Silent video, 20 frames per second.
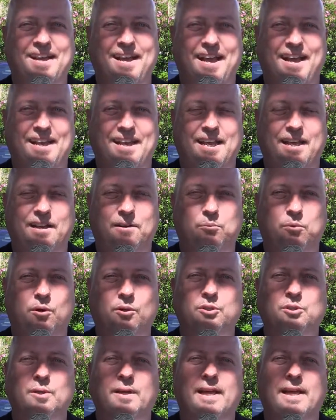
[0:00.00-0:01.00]
And then we'll
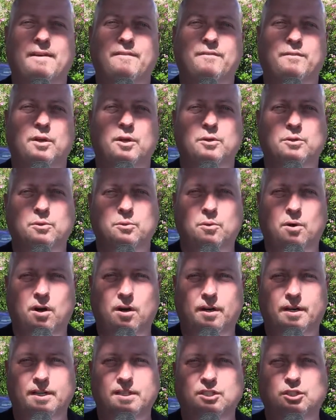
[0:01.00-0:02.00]
also have local
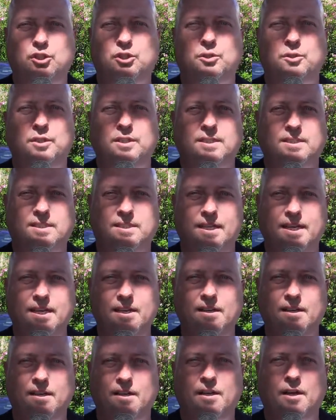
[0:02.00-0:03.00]
artist Junior C.